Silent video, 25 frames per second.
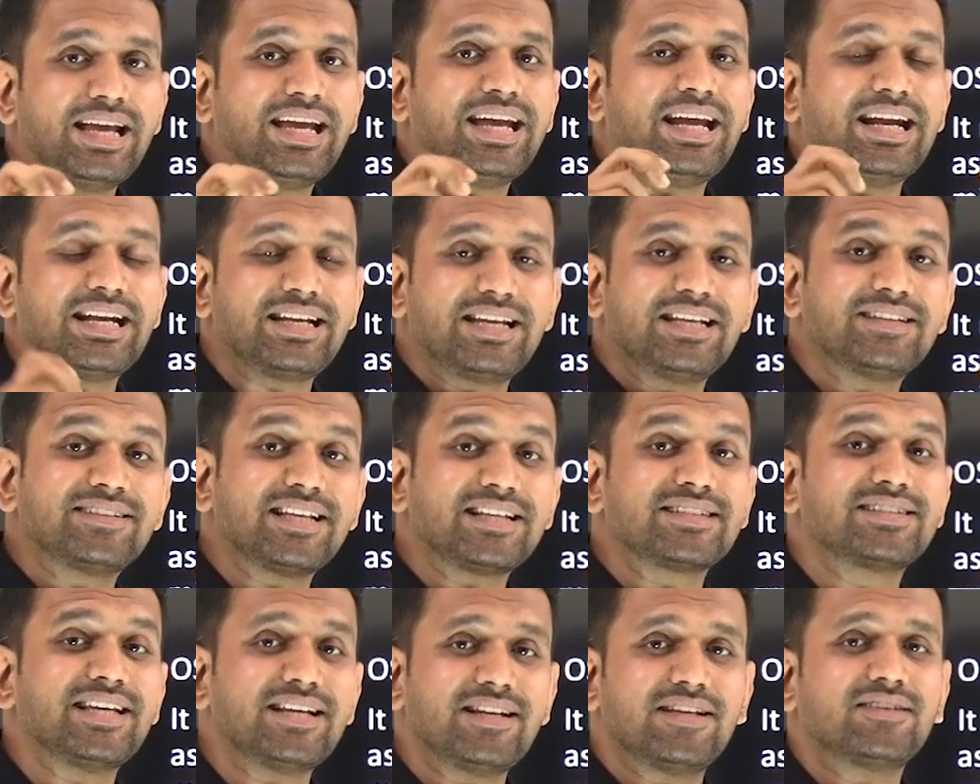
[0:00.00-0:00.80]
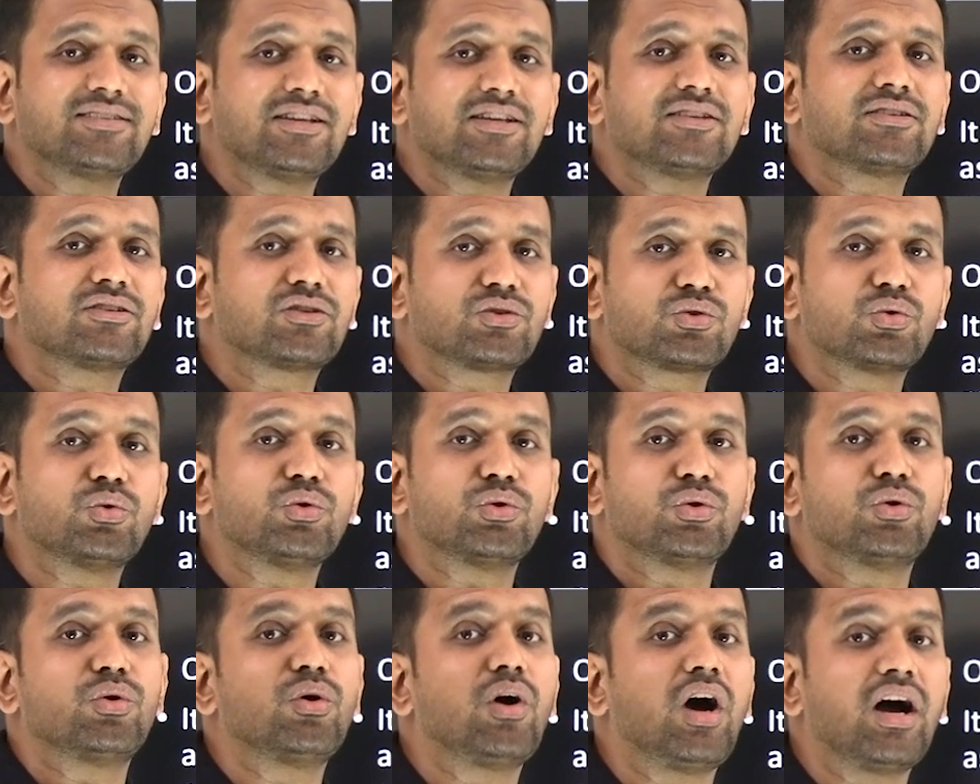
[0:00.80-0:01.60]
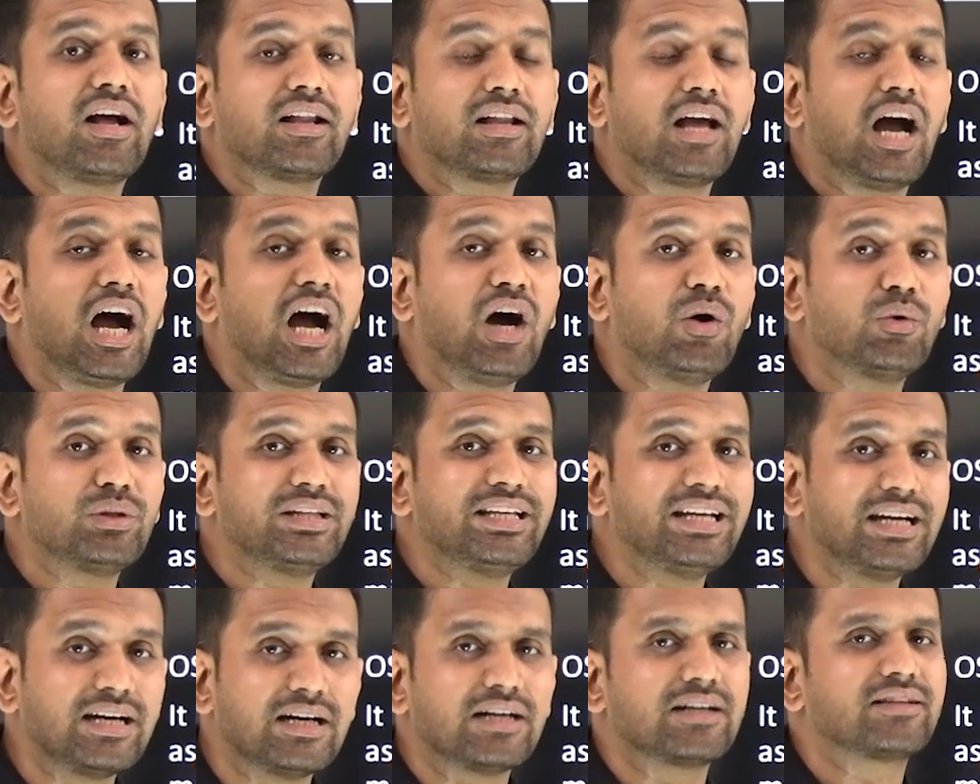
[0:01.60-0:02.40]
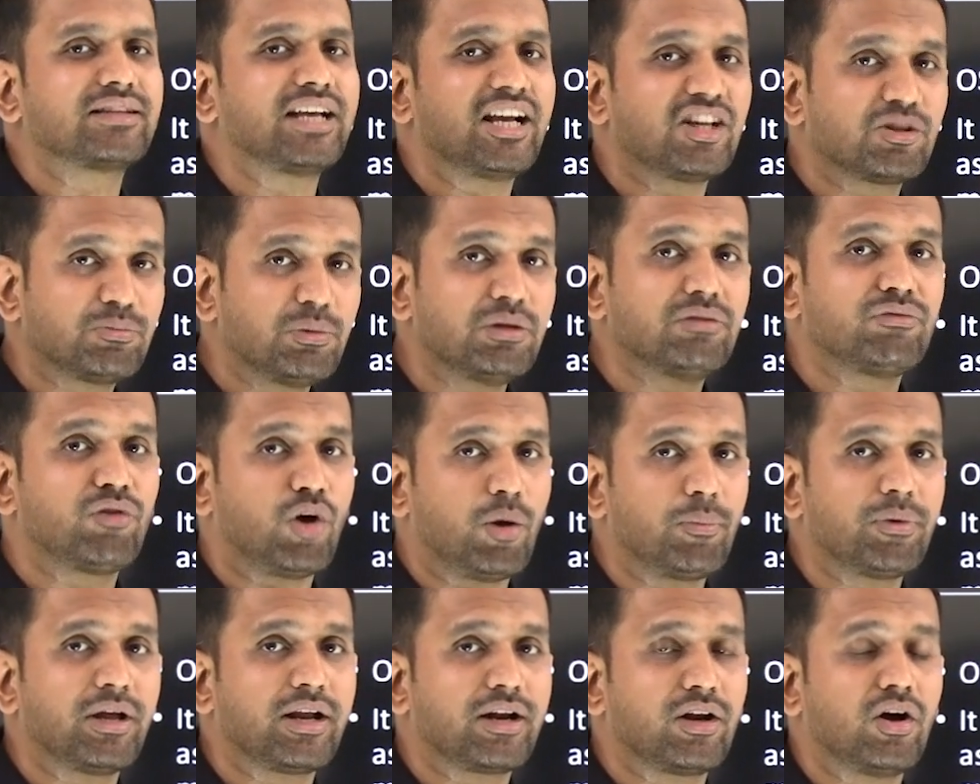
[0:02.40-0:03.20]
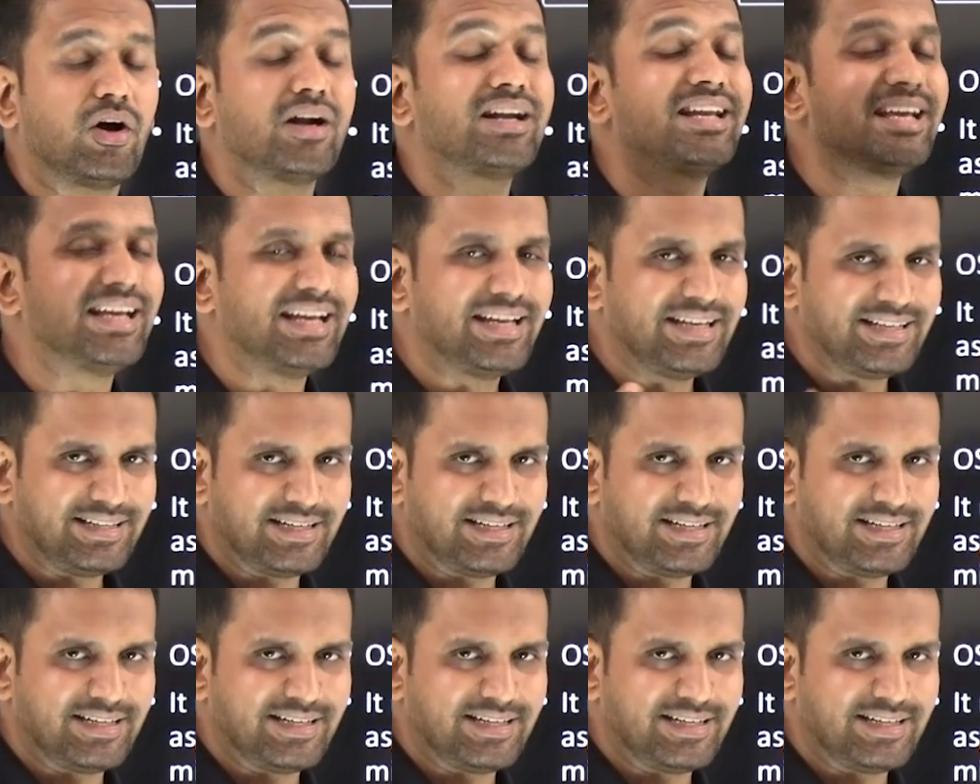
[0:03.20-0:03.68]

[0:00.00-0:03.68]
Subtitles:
It is the genesis to know how the Earth has been formed or not.